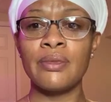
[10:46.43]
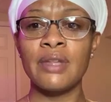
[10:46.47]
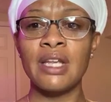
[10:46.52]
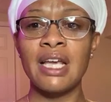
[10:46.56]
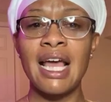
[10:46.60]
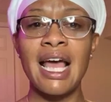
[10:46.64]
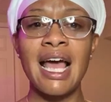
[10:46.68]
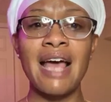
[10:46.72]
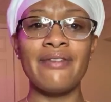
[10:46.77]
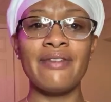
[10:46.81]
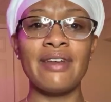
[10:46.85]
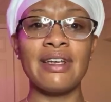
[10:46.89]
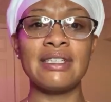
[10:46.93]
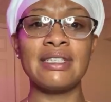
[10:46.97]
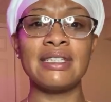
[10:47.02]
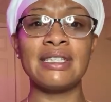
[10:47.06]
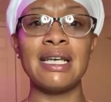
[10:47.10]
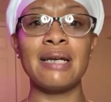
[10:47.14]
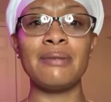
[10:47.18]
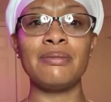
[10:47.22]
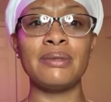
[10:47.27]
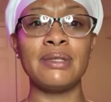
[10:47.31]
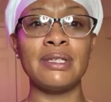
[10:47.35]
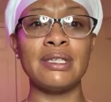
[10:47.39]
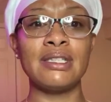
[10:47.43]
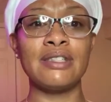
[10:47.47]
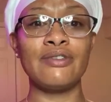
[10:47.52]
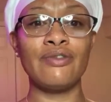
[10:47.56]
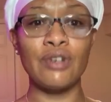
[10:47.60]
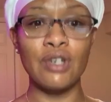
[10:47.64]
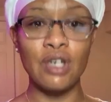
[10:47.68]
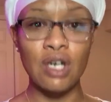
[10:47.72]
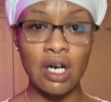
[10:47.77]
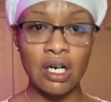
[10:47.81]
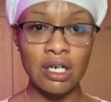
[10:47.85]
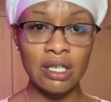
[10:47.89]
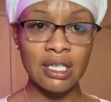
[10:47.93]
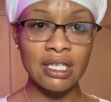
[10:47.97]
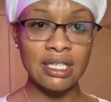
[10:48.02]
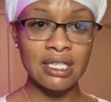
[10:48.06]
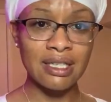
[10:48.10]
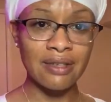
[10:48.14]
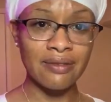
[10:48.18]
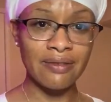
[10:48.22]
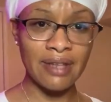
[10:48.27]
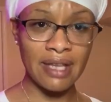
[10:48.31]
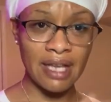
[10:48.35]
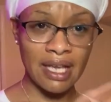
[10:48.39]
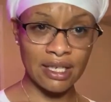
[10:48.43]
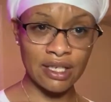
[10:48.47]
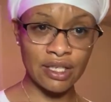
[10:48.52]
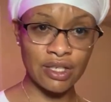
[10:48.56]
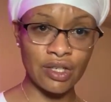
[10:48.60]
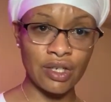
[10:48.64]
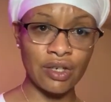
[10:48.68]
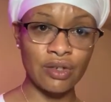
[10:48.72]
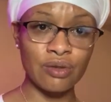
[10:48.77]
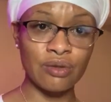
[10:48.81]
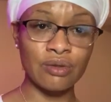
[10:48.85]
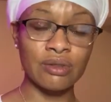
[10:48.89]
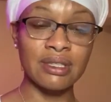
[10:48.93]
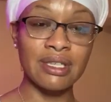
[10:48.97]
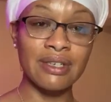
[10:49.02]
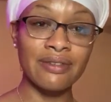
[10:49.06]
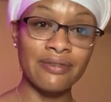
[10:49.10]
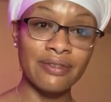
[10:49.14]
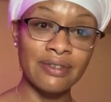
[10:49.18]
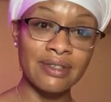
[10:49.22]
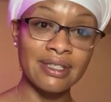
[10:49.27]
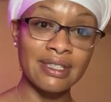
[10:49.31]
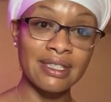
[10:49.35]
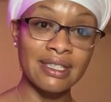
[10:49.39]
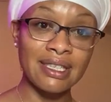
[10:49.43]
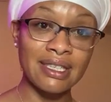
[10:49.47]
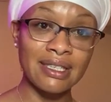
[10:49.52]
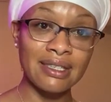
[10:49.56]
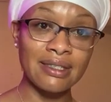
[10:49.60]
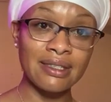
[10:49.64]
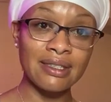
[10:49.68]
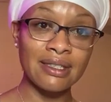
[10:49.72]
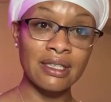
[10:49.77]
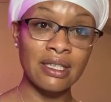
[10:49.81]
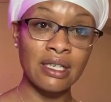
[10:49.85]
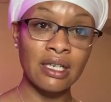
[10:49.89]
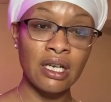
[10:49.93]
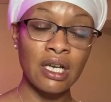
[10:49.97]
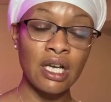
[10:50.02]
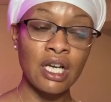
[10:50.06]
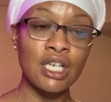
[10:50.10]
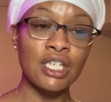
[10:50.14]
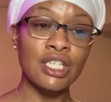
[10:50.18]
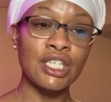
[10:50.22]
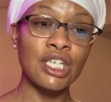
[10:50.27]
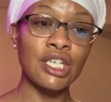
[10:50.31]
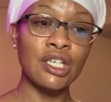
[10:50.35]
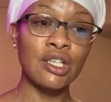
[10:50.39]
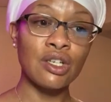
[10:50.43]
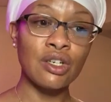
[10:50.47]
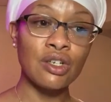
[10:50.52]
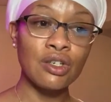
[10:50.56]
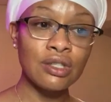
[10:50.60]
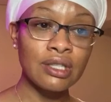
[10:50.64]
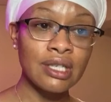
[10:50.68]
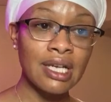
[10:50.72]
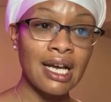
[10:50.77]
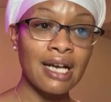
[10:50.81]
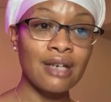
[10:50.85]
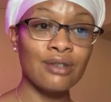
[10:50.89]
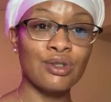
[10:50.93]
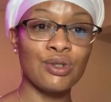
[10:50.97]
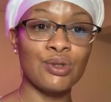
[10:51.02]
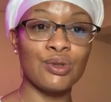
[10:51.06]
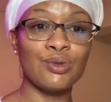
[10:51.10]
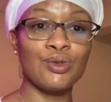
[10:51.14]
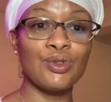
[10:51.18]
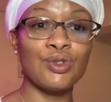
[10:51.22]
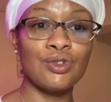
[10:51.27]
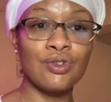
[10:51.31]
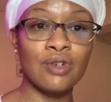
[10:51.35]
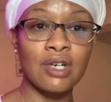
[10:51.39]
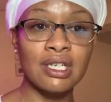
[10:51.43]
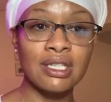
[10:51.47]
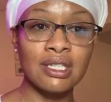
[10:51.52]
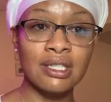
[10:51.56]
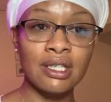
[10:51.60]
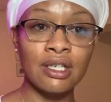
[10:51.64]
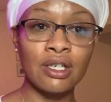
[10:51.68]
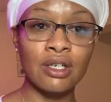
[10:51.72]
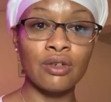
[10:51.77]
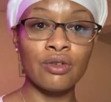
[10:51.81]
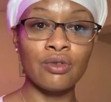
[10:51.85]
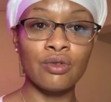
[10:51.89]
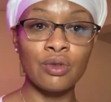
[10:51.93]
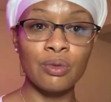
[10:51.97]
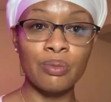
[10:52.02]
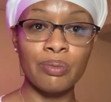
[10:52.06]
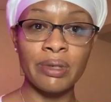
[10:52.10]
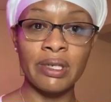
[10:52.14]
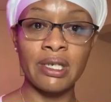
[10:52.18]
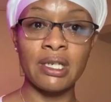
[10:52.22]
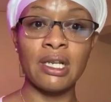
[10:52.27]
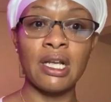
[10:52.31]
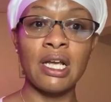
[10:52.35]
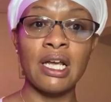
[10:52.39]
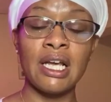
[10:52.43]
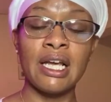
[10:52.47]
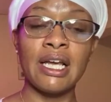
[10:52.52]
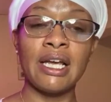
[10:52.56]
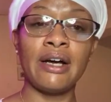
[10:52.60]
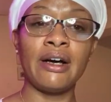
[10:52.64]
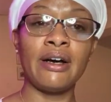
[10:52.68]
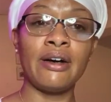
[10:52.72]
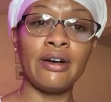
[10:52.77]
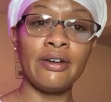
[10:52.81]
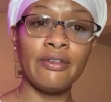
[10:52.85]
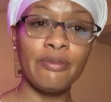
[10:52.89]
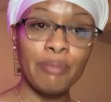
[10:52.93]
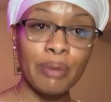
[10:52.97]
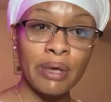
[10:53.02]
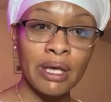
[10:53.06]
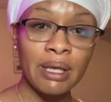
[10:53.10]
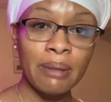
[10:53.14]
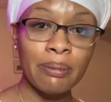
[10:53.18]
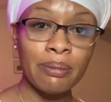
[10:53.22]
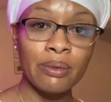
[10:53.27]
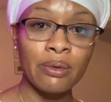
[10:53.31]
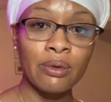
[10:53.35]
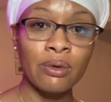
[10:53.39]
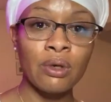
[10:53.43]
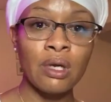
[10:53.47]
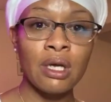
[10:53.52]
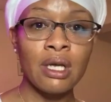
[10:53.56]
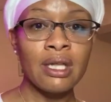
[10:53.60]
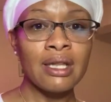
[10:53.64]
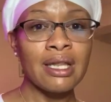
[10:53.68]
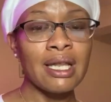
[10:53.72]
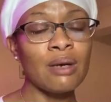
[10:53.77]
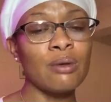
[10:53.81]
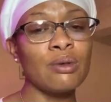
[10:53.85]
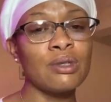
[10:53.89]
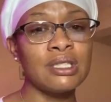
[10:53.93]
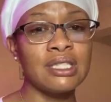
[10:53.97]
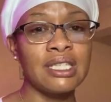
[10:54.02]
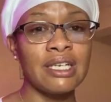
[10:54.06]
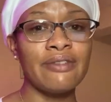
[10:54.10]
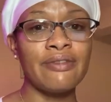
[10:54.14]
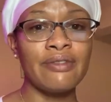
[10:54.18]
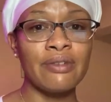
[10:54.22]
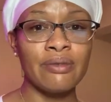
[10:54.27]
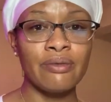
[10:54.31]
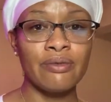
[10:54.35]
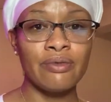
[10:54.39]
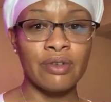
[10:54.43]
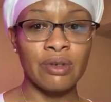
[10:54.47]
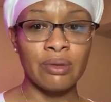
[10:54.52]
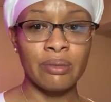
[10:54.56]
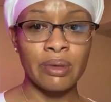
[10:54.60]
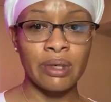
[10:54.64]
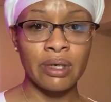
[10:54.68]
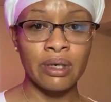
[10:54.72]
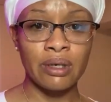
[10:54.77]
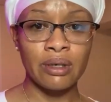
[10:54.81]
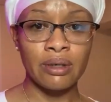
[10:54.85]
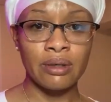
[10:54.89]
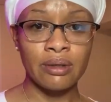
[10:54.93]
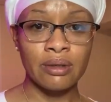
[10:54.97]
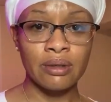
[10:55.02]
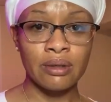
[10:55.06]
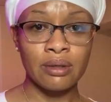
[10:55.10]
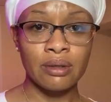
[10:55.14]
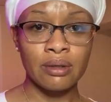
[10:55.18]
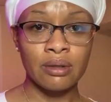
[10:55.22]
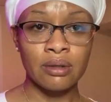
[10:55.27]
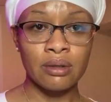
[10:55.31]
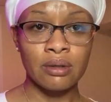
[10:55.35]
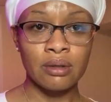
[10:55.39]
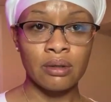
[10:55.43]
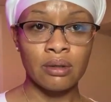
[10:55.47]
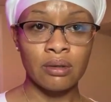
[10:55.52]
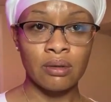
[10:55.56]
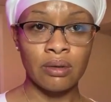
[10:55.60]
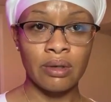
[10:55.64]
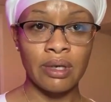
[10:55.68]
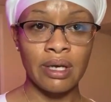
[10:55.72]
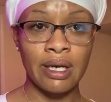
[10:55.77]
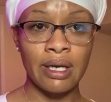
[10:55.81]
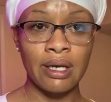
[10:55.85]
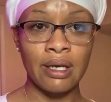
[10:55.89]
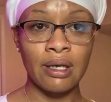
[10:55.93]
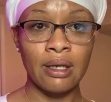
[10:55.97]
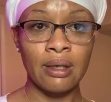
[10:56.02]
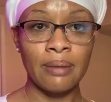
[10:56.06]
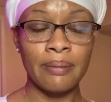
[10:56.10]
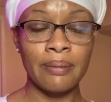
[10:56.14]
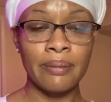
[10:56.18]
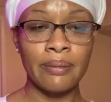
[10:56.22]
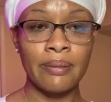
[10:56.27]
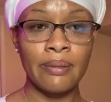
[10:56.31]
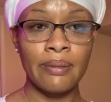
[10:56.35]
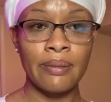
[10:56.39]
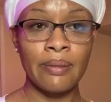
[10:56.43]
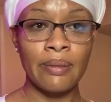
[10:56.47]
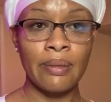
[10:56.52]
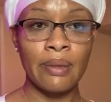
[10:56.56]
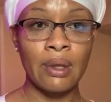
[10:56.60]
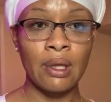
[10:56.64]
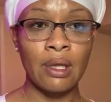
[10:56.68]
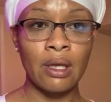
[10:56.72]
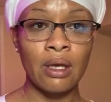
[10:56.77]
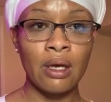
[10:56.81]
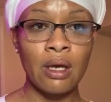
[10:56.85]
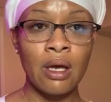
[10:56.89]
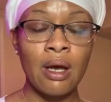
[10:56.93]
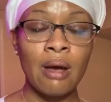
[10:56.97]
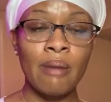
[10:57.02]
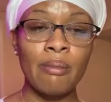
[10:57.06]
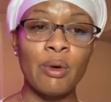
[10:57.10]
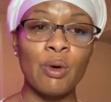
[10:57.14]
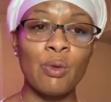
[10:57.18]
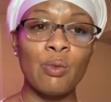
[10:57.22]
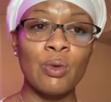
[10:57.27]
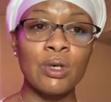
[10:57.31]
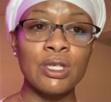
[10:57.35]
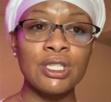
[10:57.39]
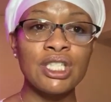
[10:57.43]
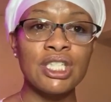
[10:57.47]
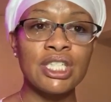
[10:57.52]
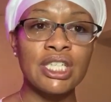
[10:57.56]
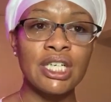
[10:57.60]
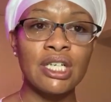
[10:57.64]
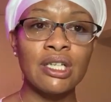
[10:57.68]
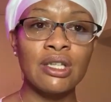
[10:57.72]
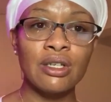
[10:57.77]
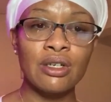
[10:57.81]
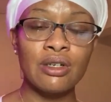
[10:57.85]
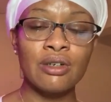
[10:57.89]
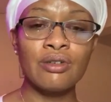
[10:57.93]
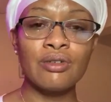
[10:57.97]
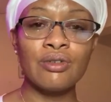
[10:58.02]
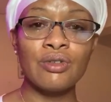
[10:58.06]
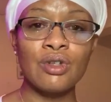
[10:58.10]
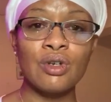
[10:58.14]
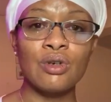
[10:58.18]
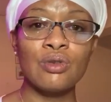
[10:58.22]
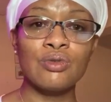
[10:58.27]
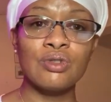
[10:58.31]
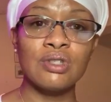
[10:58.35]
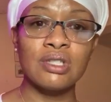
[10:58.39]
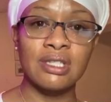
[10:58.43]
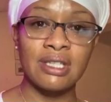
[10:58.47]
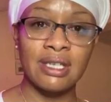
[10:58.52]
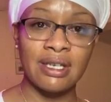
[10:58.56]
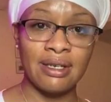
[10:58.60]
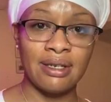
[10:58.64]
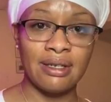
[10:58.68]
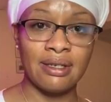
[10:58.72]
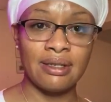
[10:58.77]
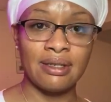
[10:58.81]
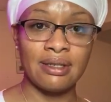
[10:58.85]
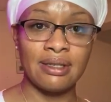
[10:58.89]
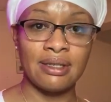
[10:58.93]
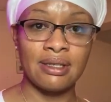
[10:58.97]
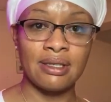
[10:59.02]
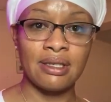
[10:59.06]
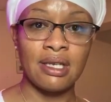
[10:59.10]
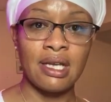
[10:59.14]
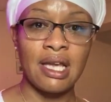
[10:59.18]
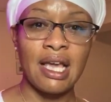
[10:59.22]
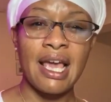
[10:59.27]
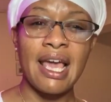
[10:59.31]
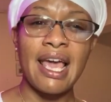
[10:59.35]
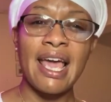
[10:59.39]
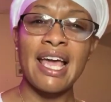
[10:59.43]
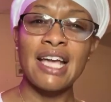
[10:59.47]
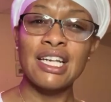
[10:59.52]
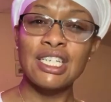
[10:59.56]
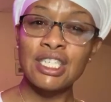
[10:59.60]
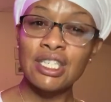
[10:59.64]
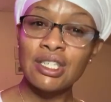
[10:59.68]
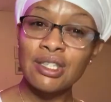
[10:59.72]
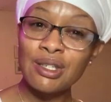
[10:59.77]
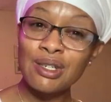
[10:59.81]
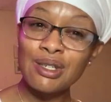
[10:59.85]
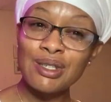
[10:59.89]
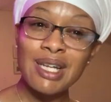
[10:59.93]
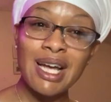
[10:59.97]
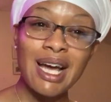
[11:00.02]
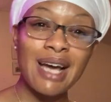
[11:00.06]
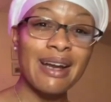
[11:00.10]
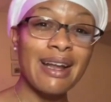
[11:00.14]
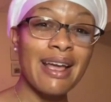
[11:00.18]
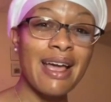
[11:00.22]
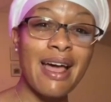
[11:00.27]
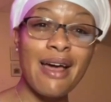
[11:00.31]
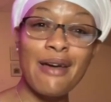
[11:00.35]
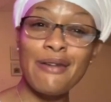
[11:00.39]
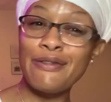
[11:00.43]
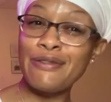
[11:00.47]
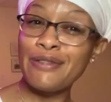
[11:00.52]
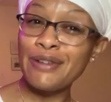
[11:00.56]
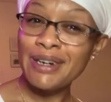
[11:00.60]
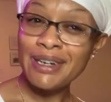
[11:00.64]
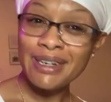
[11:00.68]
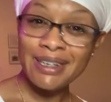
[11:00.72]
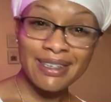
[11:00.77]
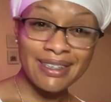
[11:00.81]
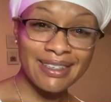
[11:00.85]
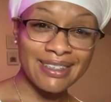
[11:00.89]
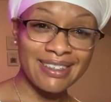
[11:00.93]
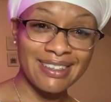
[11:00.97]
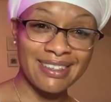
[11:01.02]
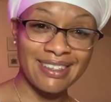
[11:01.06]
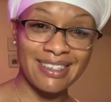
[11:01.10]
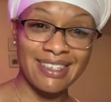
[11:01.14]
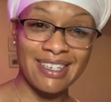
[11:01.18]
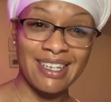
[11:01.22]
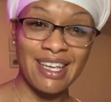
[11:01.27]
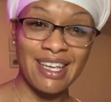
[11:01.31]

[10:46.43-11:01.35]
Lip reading: have acceptance regardless of the external differences. She learned how to trust a group of people that were different from her. Okay. But once she learned those things and she learned how to have fun,